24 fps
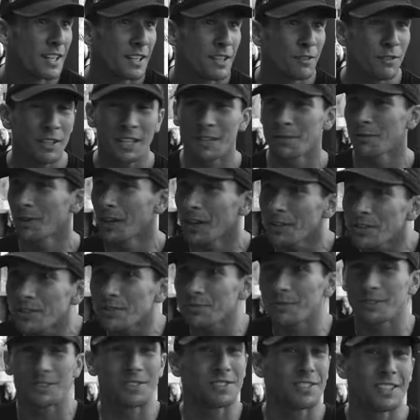Greg Welsh
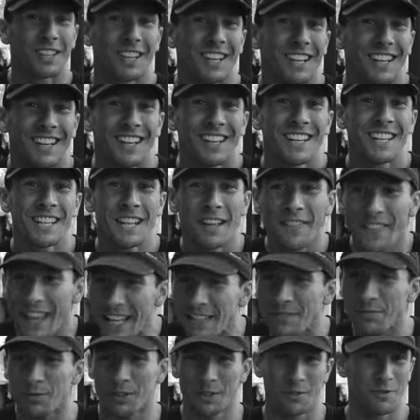was, you know,
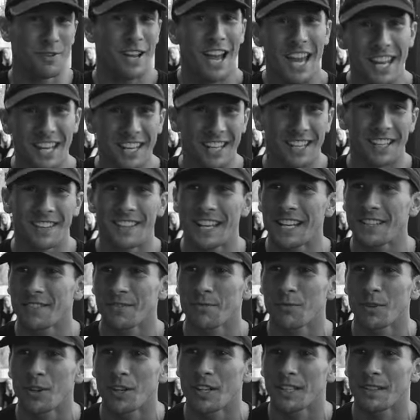that's what created it, and that's
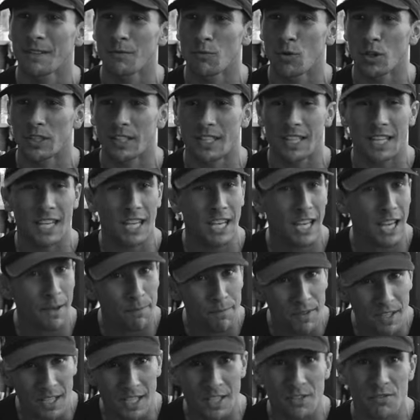what
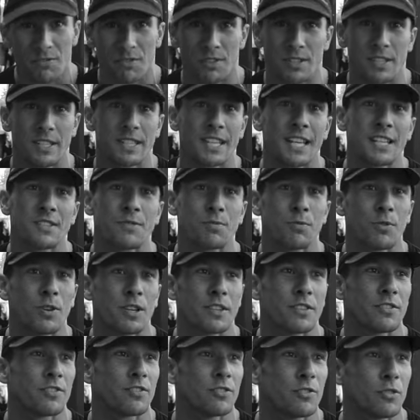kept the interest, and that's why
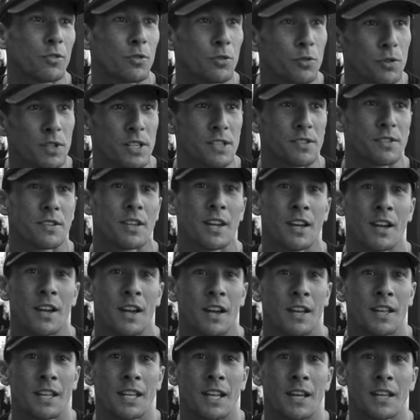the stories,
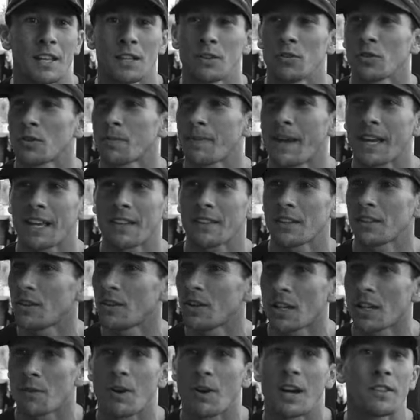you know, you look back at the
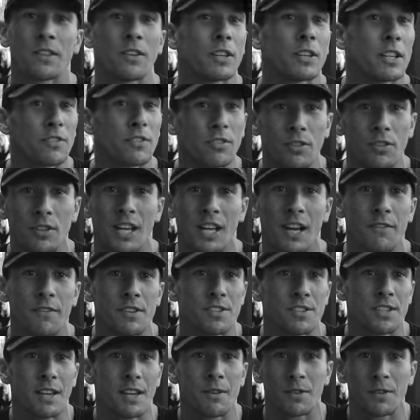91, 92
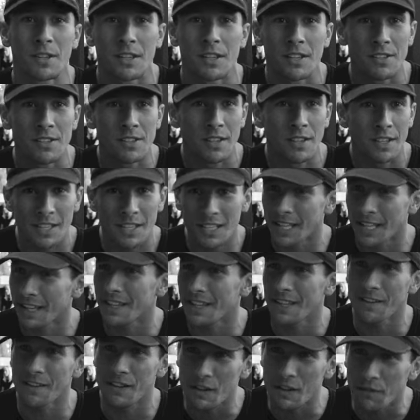coverage, they were, you know,
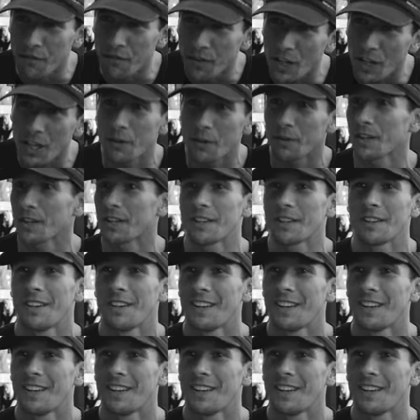you're following